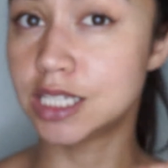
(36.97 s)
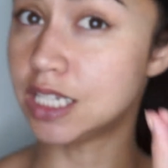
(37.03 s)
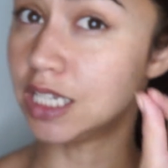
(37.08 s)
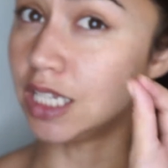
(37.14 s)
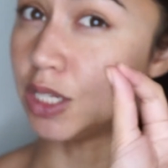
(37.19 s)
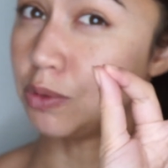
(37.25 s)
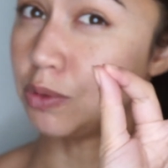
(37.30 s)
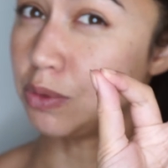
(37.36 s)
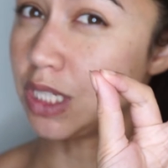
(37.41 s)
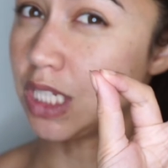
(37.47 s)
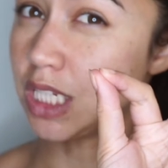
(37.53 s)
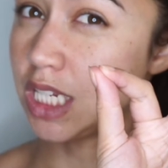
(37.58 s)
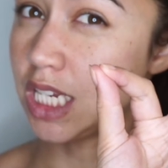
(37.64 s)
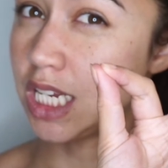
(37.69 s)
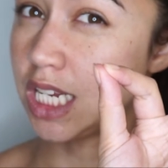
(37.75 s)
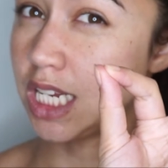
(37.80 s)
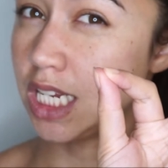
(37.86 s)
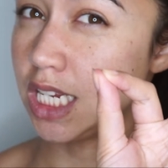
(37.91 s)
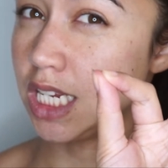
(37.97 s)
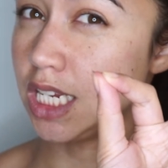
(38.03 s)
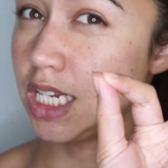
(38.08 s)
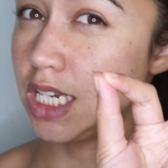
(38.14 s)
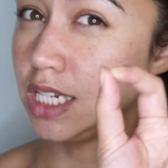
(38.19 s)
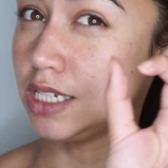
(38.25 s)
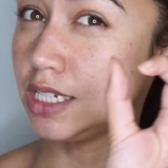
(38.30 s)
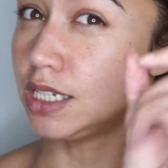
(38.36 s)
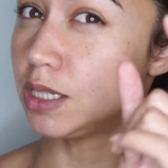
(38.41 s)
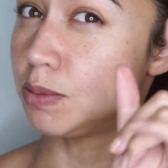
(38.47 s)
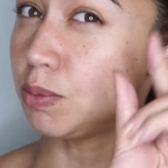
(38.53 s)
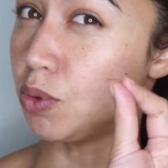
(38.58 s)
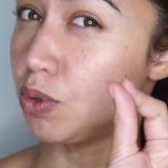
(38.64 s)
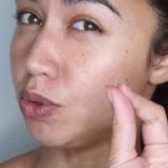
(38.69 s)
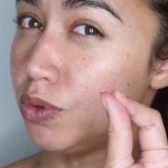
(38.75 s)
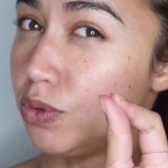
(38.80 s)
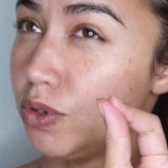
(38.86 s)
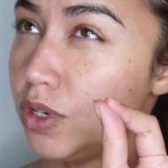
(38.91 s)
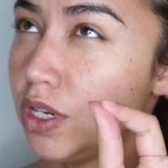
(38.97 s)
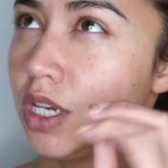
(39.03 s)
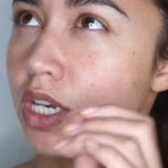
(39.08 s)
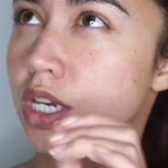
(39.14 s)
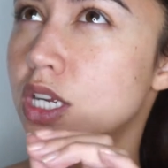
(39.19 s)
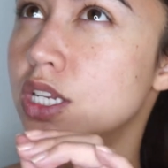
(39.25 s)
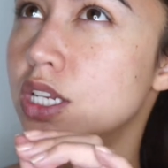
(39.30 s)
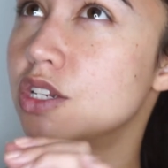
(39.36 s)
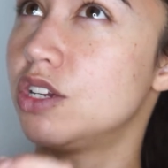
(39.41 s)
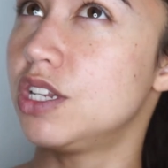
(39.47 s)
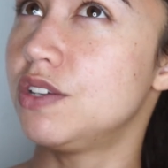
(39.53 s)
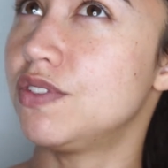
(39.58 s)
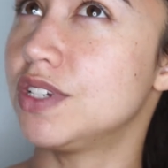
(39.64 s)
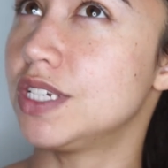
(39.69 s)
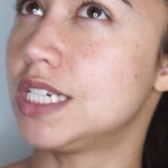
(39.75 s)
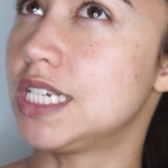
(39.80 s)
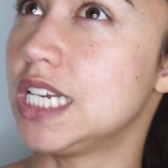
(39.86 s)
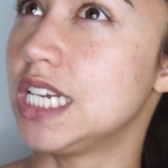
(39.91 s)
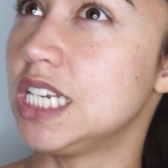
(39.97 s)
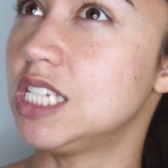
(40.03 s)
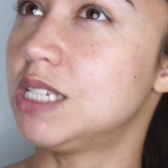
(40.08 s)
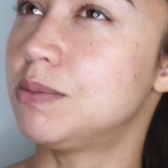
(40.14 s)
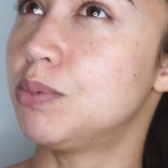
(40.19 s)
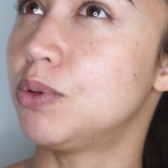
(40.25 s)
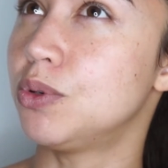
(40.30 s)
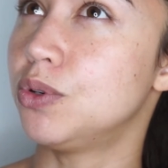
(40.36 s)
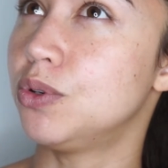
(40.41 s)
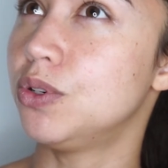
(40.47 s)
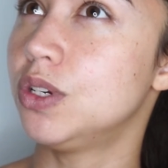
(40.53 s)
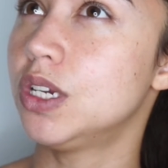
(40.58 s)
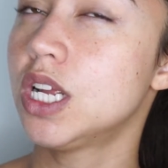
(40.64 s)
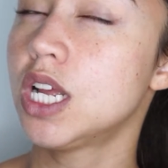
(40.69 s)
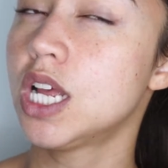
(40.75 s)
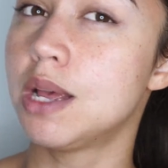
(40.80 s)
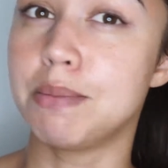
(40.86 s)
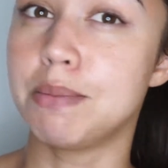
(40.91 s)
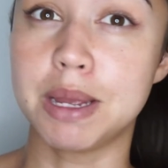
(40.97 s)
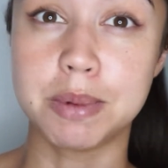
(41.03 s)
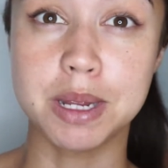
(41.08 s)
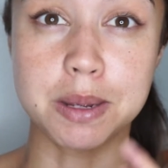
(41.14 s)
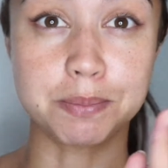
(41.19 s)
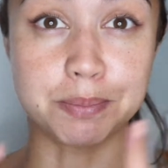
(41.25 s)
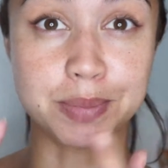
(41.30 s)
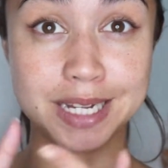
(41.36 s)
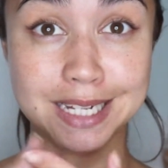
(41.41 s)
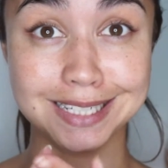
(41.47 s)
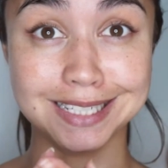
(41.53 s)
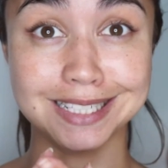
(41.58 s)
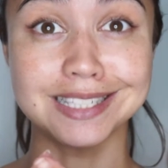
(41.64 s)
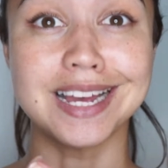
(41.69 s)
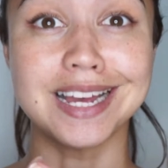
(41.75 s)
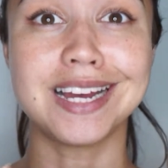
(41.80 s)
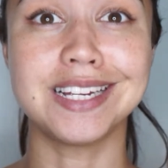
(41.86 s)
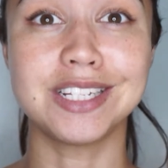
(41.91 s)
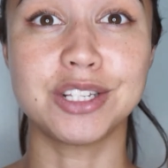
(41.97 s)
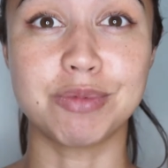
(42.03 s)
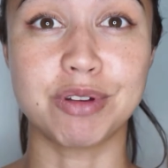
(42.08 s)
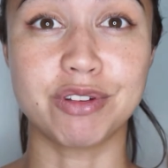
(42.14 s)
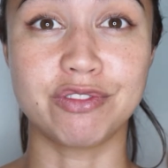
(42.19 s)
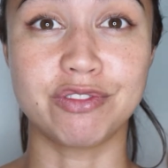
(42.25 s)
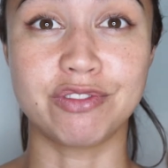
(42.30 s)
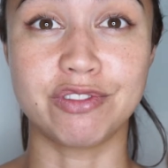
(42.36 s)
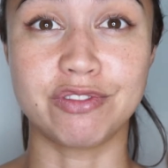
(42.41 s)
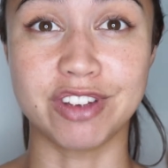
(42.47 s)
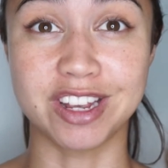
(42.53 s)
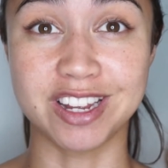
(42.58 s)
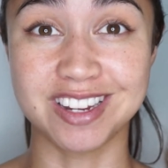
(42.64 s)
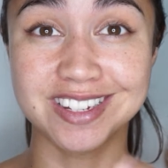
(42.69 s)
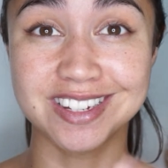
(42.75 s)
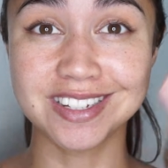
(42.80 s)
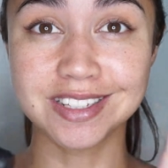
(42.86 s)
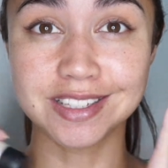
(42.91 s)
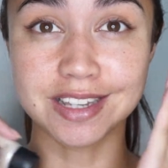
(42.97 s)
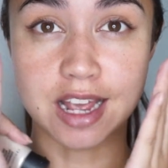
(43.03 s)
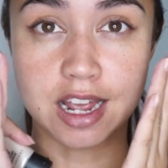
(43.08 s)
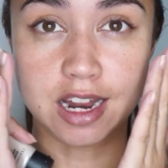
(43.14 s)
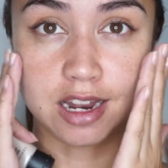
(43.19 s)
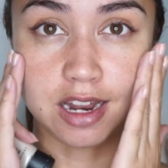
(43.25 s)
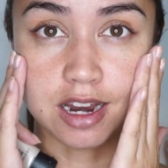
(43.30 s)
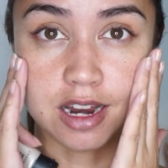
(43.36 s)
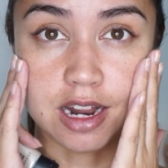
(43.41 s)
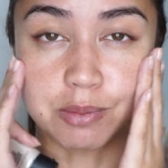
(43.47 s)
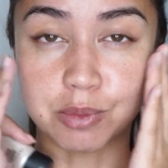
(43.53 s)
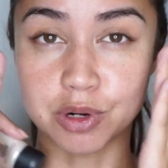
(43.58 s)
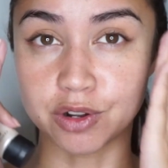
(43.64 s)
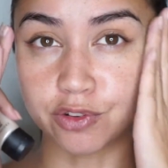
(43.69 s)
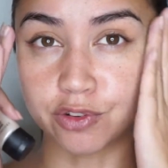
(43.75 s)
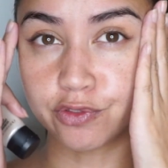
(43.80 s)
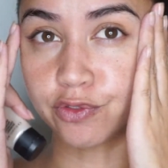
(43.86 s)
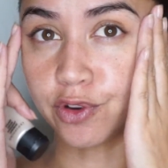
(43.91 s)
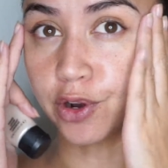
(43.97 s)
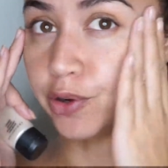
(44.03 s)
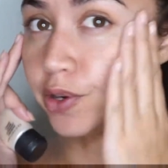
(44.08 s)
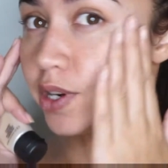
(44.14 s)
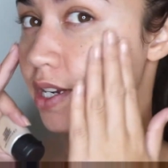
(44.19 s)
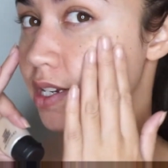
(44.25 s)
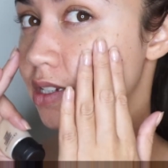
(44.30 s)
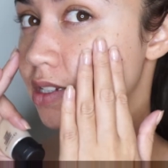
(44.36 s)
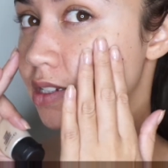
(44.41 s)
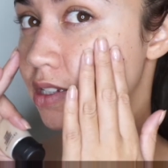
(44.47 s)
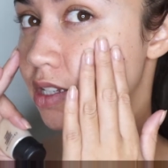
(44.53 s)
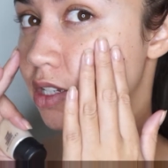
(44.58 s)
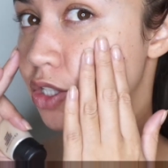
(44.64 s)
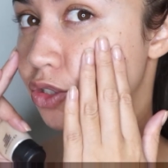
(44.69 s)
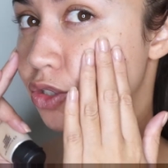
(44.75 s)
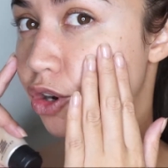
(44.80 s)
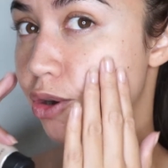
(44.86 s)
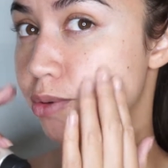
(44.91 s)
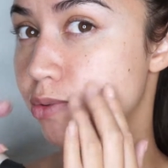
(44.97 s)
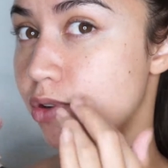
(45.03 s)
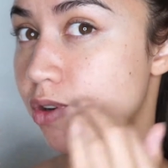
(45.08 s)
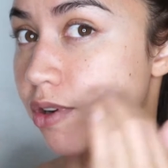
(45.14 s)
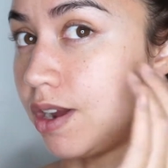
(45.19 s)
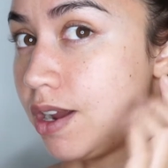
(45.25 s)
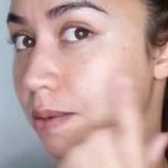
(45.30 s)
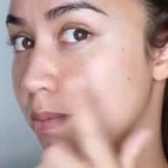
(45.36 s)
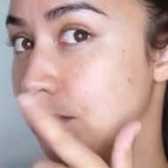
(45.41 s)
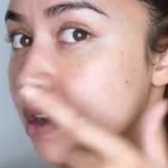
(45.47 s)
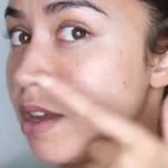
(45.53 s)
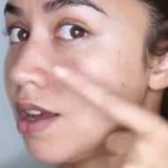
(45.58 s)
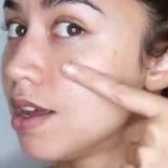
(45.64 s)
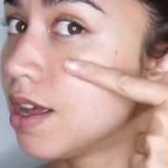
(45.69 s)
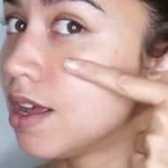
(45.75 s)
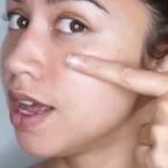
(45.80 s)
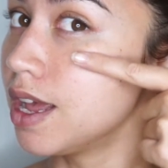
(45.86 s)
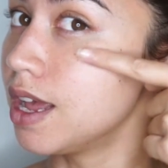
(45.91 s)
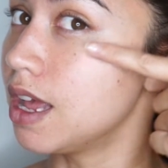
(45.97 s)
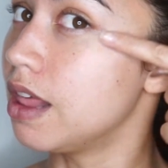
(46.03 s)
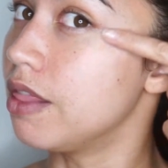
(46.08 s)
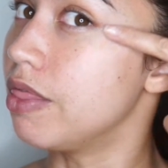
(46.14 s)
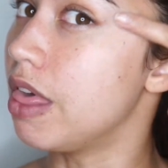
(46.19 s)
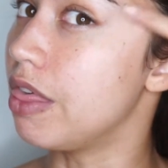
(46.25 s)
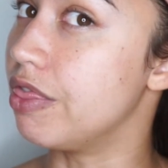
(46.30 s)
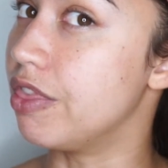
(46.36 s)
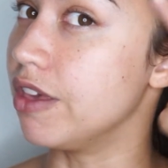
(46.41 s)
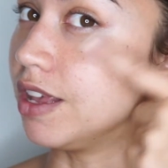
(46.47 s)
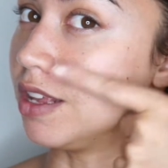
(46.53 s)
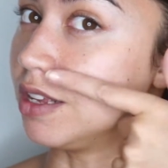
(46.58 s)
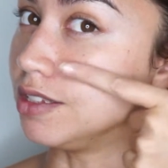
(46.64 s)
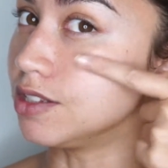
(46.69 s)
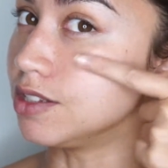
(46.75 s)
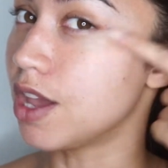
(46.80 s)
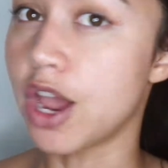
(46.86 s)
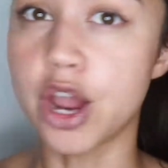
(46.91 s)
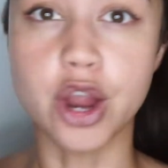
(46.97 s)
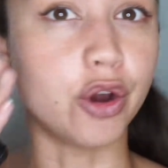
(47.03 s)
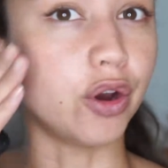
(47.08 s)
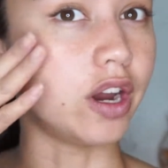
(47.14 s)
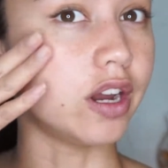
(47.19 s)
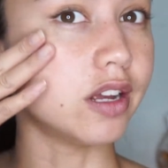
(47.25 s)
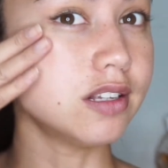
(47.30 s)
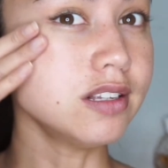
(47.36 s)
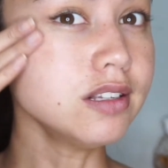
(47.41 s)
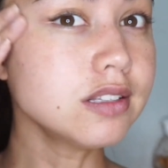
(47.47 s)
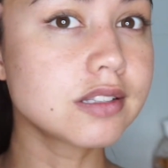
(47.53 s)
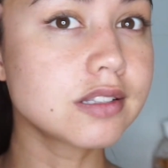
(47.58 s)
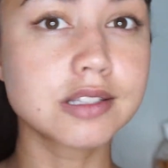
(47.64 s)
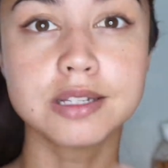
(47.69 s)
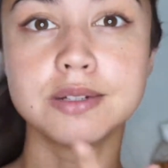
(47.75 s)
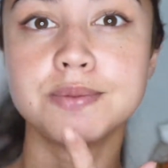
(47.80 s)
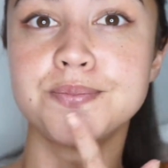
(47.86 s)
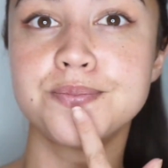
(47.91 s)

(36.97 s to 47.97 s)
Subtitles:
little teaspoon, not even a teaspoon, maybe a pea size of my fingers, and then I'm going to focus the strobe cream in these areas